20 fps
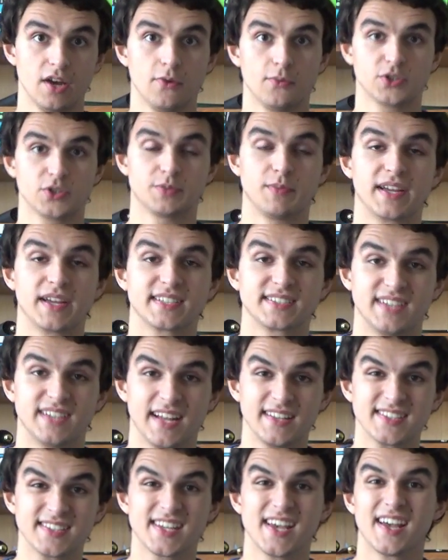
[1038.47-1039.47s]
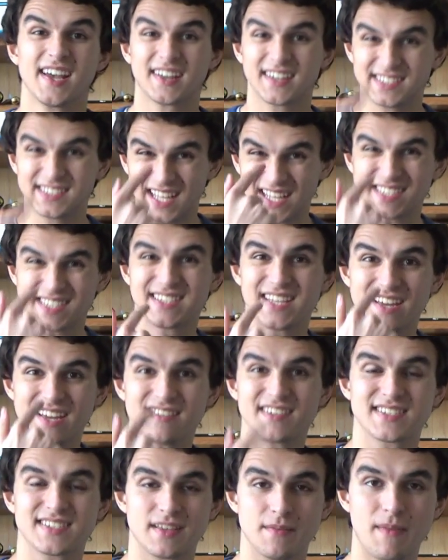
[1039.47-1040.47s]
Which makes sense because that's
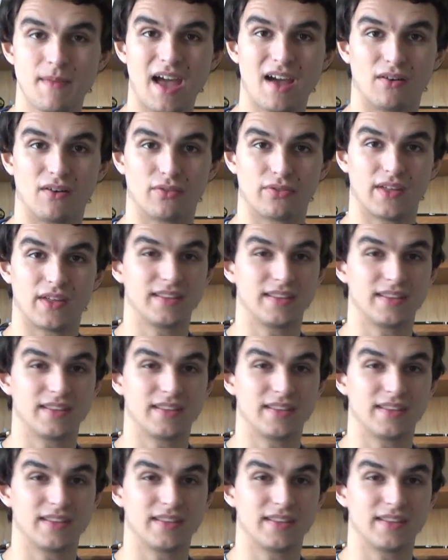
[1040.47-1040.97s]
nearest the mouth.